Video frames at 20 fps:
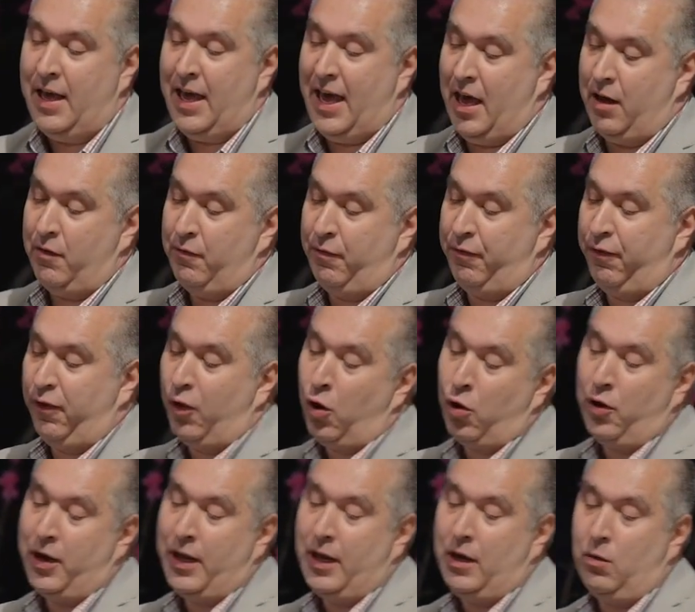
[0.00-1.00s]
and
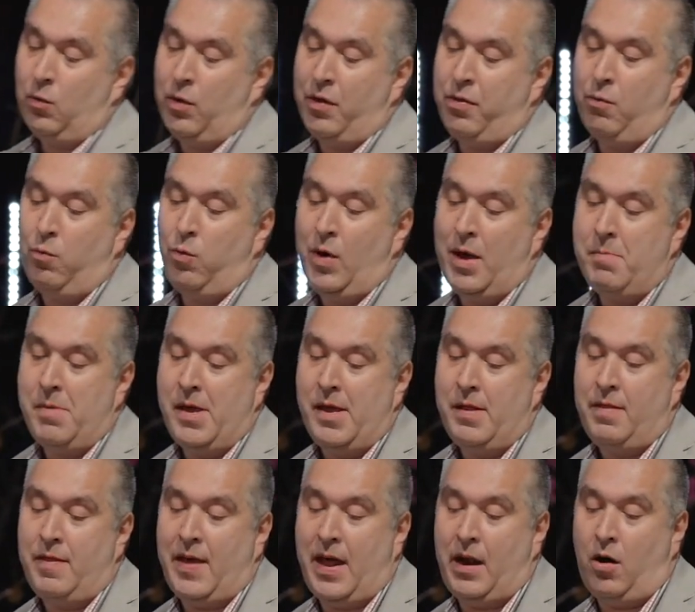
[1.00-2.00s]
flirting with
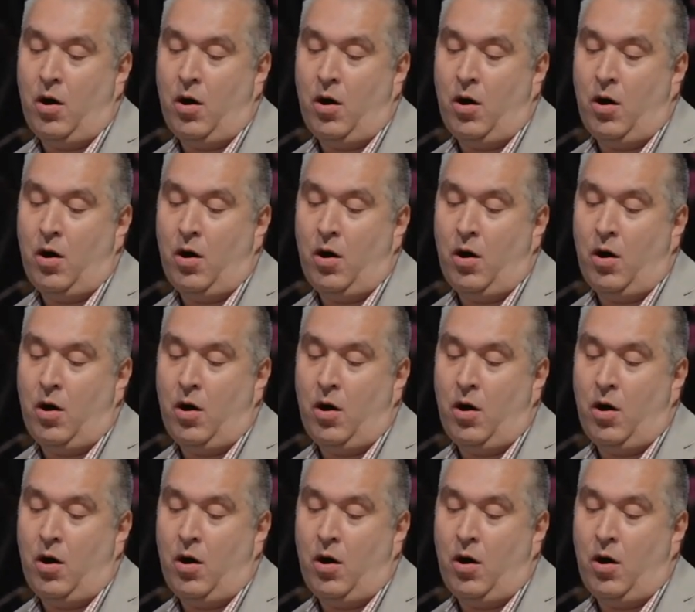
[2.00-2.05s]
women that